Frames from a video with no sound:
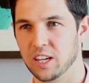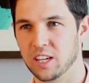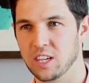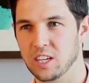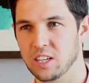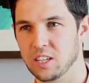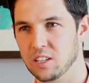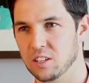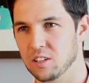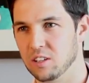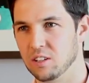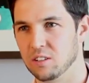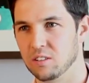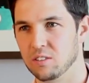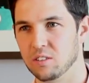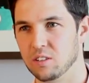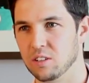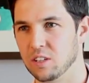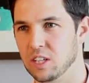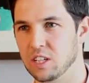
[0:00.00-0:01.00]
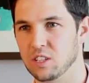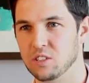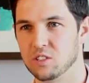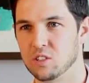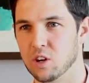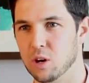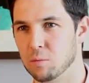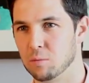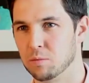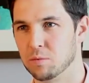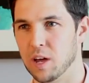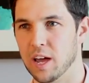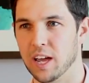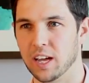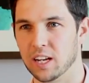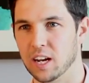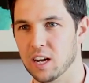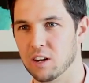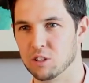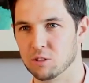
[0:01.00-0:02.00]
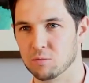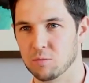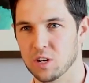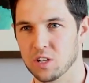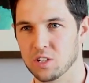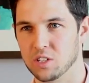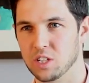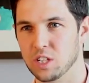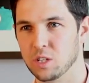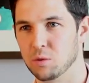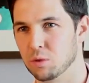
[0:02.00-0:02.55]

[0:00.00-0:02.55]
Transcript: Like he stopped hanging out as much.